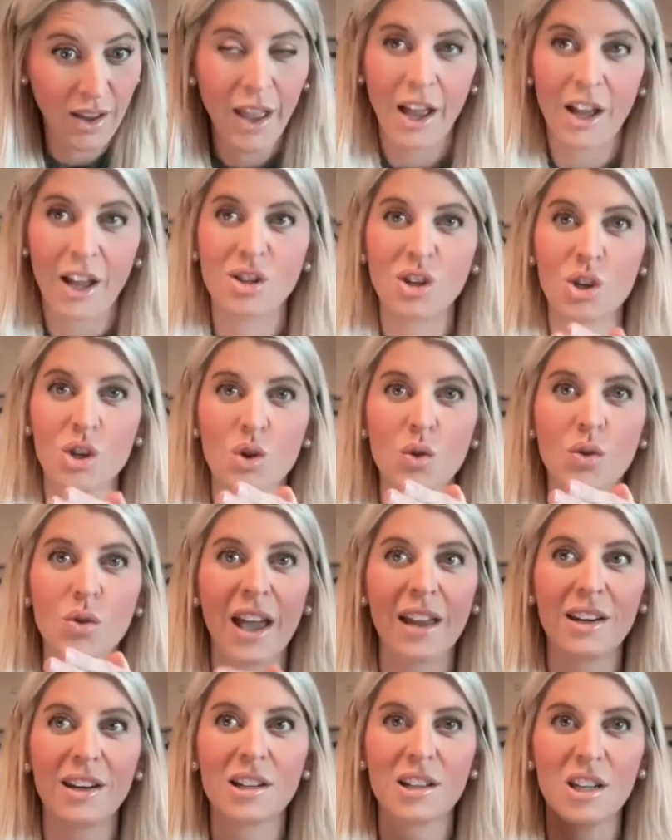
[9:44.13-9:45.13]
And so you
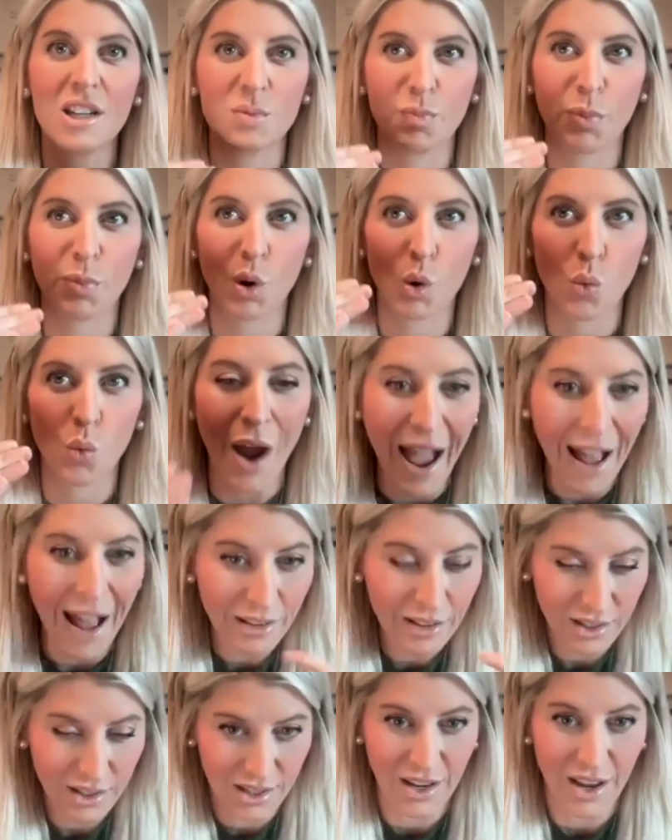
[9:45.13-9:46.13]
get into this
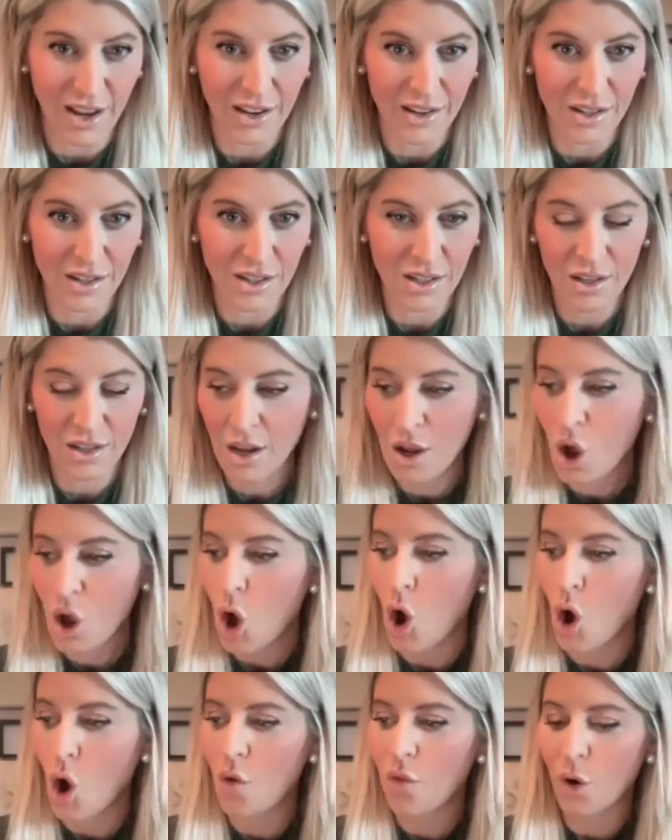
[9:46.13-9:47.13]
paralysis
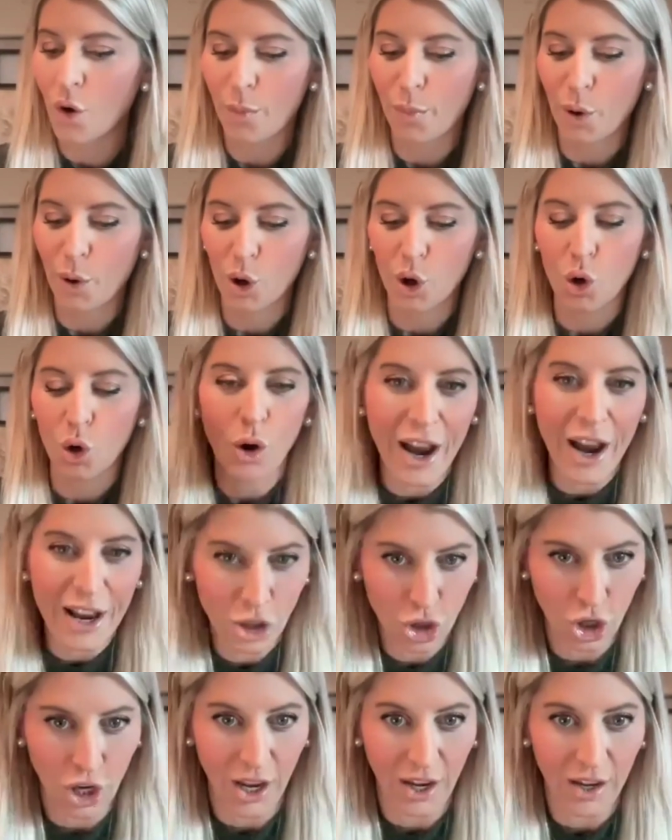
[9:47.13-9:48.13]
over
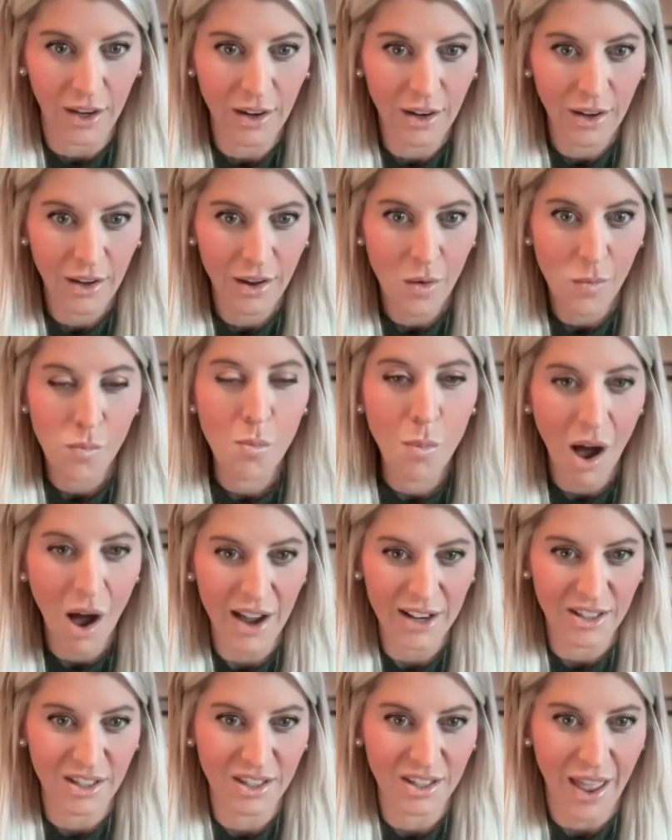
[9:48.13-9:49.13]
progression
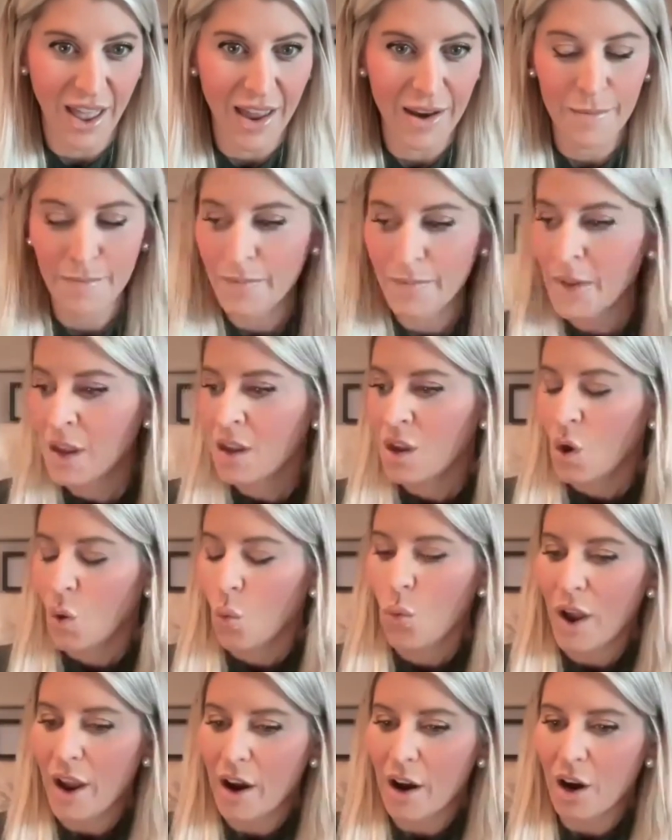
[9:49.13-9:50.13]
mindset
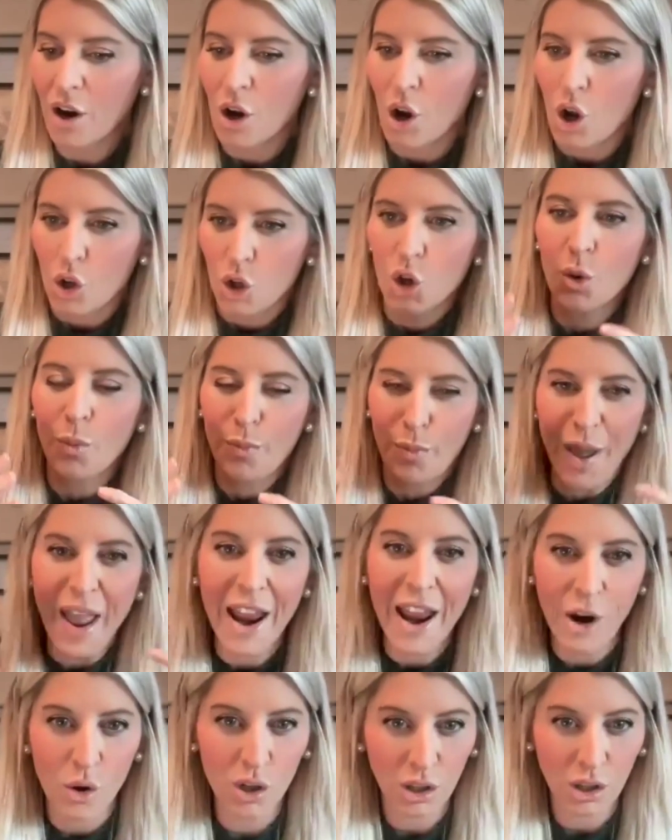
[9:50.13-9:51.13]
where you're
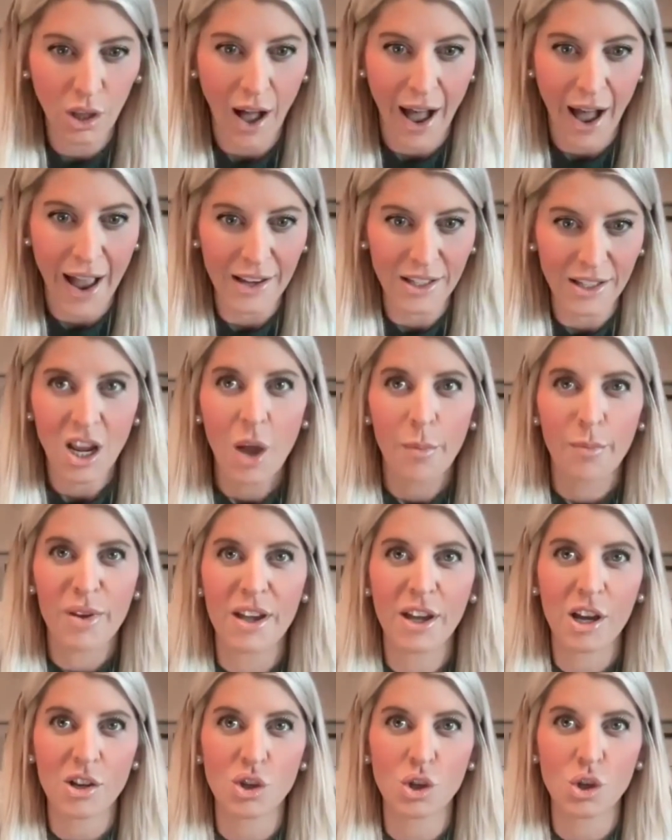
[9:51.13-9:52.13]
paralyzed
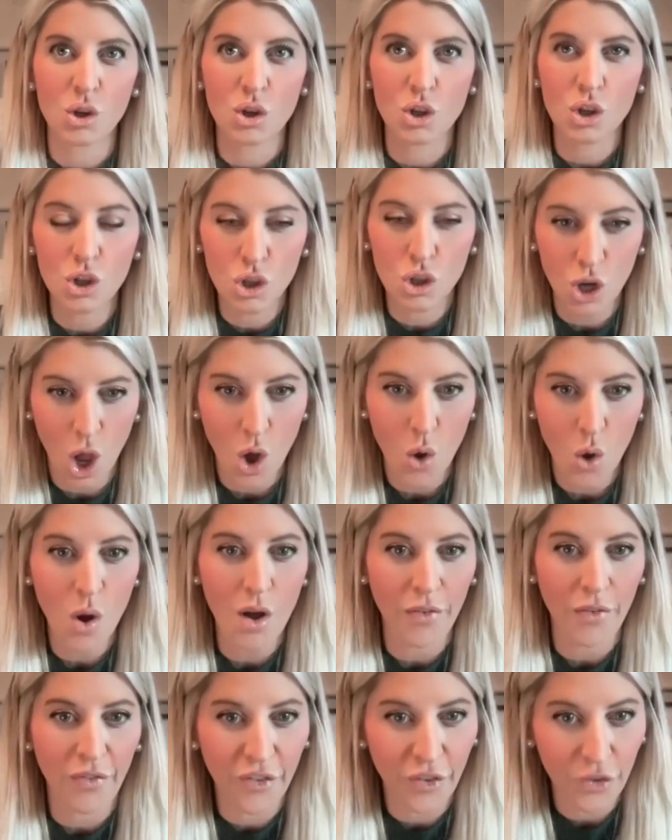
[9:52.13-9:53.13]
because you're so
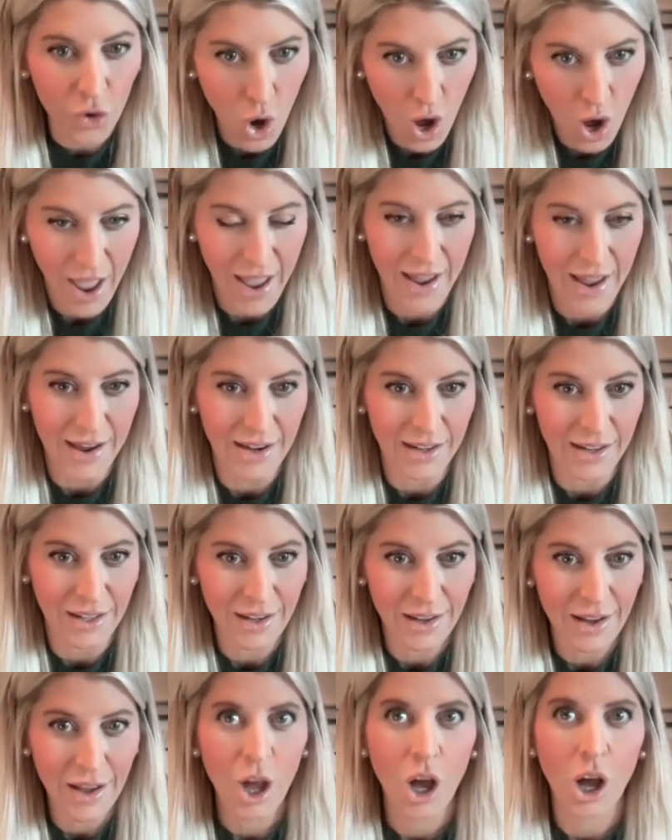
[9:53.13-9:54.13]
afraid
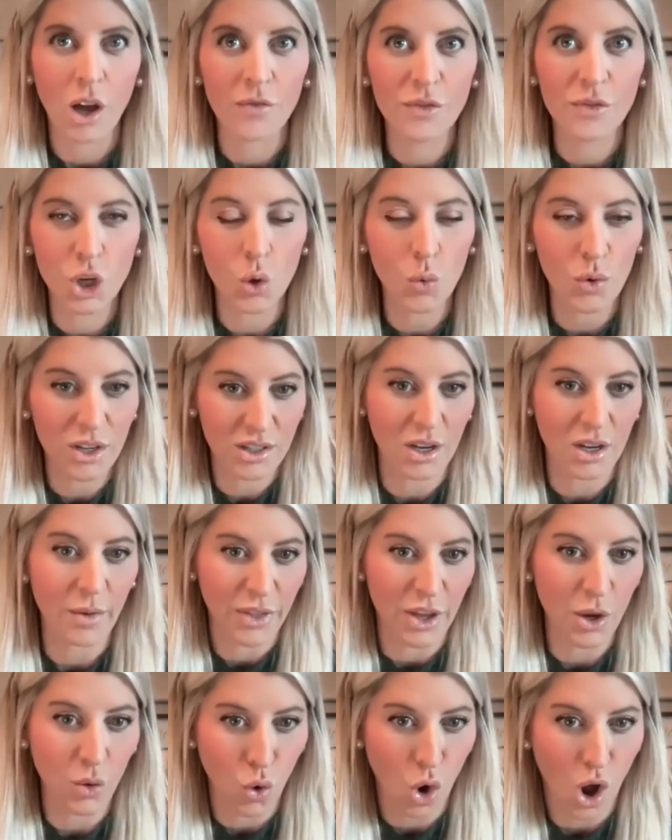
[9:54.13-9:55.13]
of doing
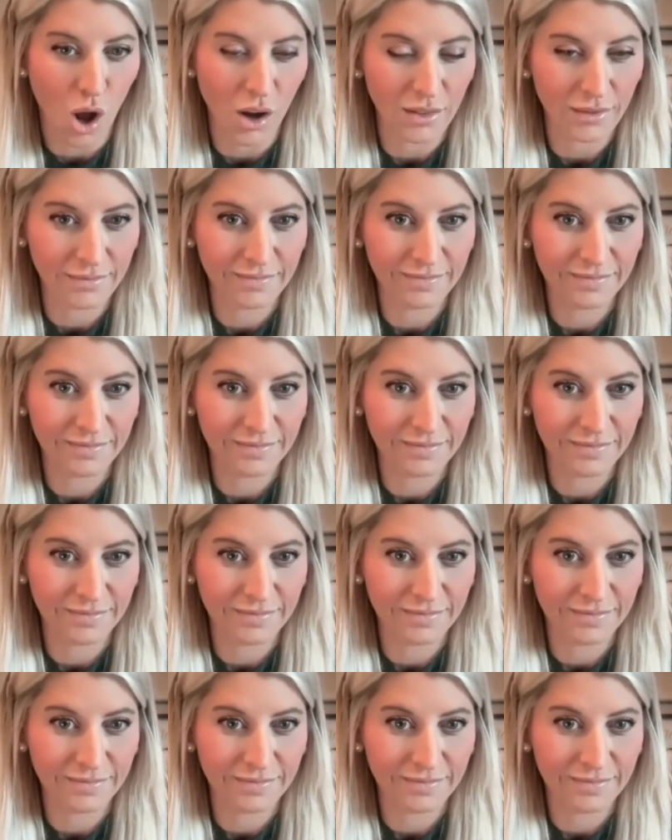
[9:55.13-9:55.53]
something wrong.